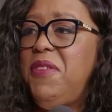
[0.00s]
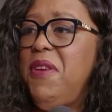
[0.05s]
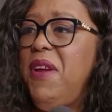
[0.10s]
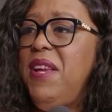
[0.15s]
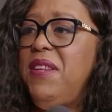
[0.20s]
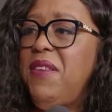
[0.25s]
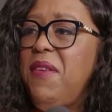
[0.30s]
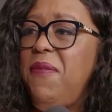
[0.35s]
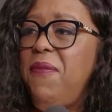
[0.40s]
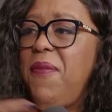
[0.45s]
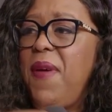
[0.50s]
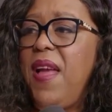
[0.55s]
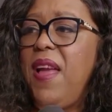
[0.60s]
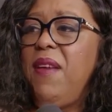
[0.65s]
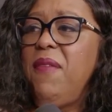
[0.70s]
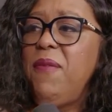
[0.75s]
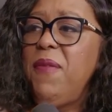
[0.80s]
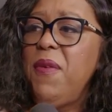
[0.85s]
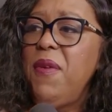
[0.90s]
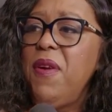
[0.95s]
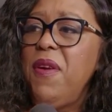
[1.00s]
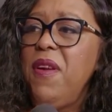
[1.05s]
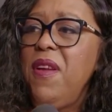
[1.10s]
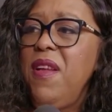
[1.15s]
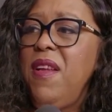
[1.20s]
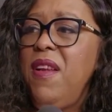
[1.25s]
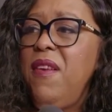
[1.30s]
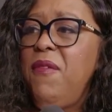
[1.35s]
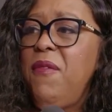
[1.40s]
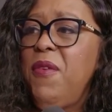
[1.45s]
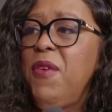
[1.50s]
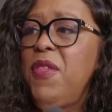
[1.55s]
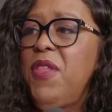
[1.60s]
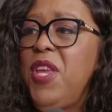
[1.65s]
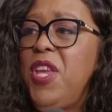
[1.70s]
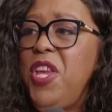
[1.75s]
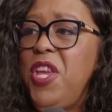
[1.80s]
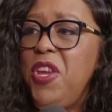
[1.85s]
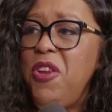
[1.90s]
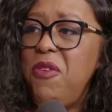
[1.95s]
So I had to fight for
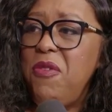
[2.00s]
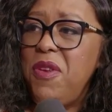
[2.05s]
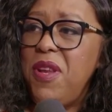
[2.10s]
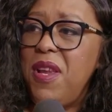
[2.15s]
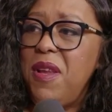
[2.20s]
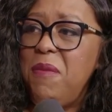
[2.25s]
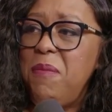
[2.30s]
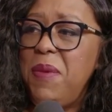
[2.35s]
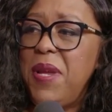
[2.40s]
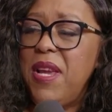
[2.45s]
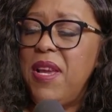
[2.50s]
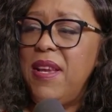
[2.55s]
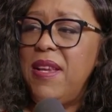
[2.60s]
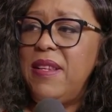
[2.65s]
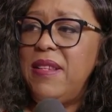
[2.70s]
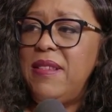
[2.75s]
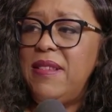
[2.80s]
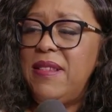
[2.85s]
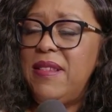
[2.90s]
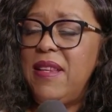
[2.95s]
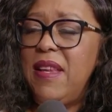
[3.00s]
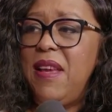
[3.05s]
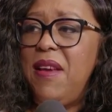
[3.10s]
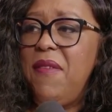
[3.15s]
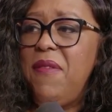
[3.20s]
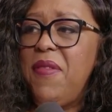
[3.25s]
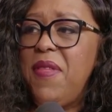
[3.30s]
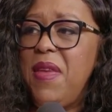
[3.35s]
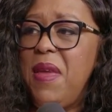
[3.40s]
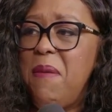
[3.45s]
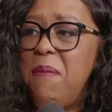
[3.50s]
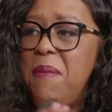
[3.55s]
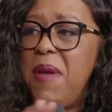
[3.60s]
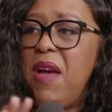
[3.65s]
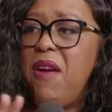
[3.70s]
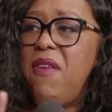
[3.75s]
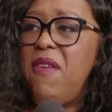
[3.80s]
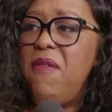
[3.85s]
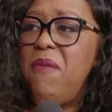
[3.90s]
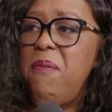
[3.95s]
the unit because of the
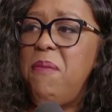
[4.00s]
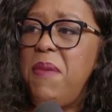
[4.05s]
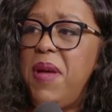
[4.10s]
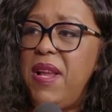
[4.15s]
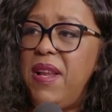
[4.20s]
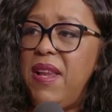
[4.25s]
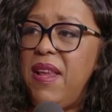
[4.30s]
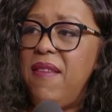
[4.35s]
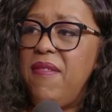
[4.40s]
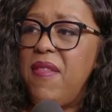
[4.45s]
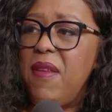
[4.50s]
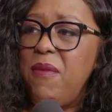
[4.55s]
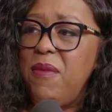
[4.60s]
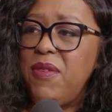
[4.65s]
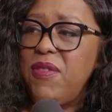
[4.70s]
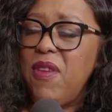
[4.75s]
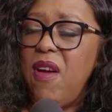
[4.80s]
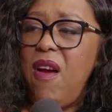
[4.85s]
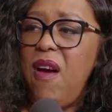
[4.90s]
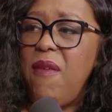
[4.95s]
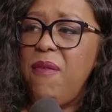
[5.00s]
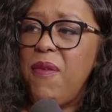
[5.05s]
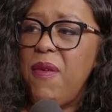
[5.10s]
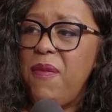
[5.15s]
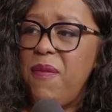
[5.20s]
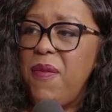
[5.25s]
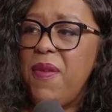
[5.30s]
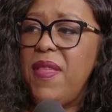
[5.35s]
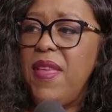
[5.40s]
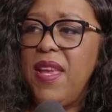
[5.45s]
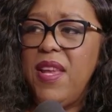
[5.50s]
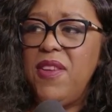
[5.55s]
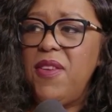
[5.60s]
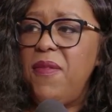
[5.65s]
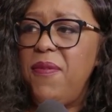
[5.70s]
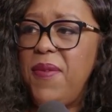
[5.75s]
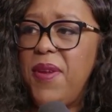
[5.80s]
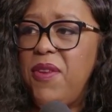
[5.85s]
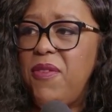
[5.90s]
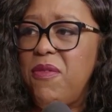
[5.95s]
amount of money that was offered for the
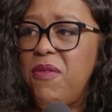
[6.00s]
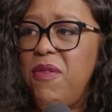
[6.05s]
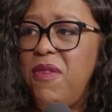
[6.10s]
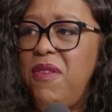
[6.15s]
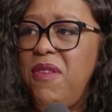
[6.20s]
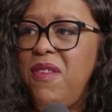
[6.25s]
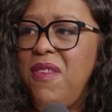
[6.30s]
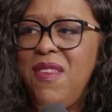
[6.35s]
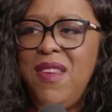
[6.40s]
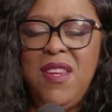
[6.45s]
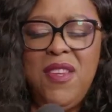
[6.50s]
individual.